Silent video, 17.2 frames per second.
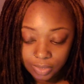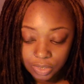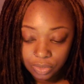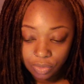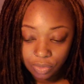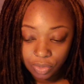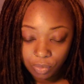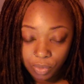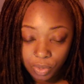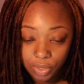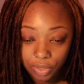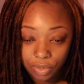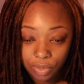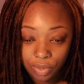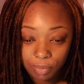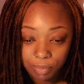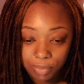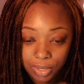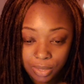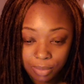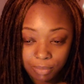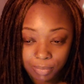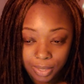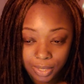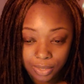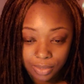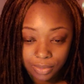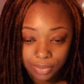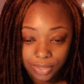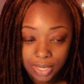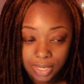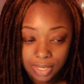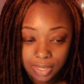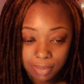So they're working on being better,
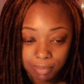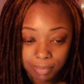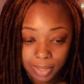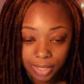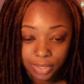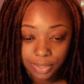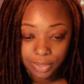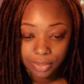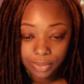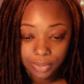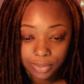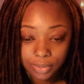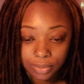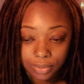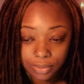thinking better,